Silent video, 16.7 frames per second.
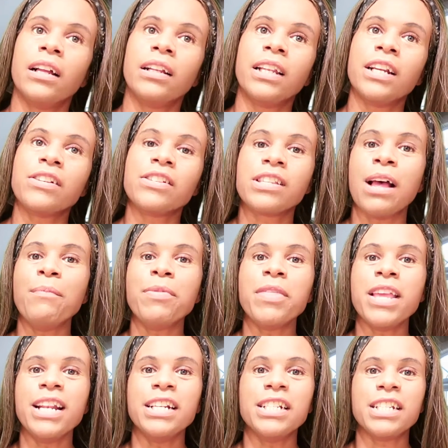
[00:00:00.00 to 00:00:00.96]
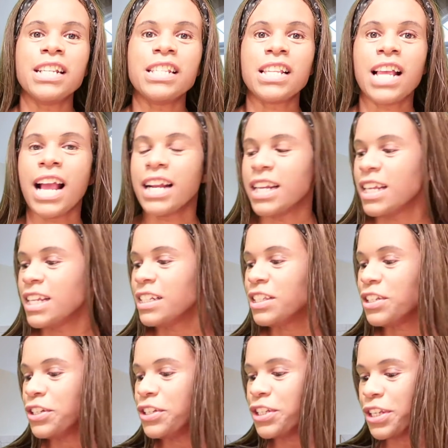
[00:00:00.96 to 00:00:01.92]
There's something just I need
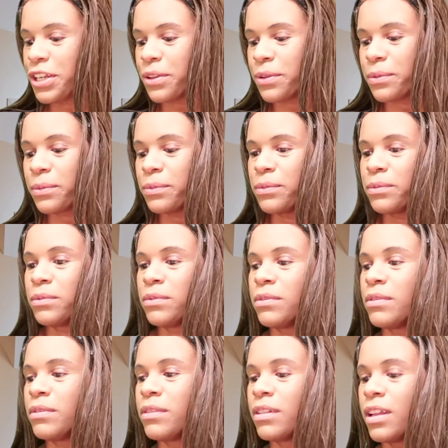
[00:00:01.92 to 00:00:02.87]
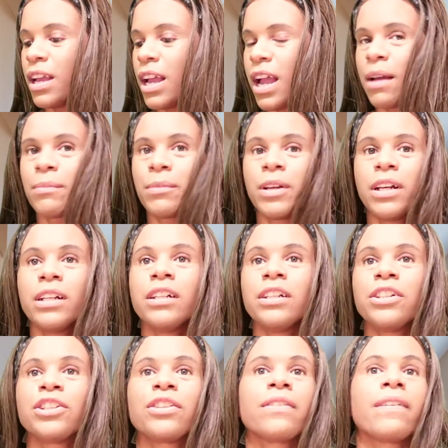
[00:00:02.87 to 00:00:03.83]
to do. I'm
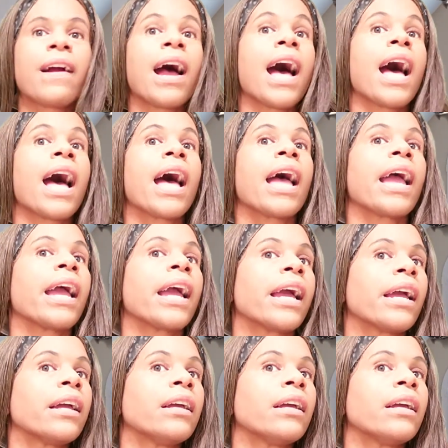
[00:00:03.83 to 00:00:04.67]
gonna try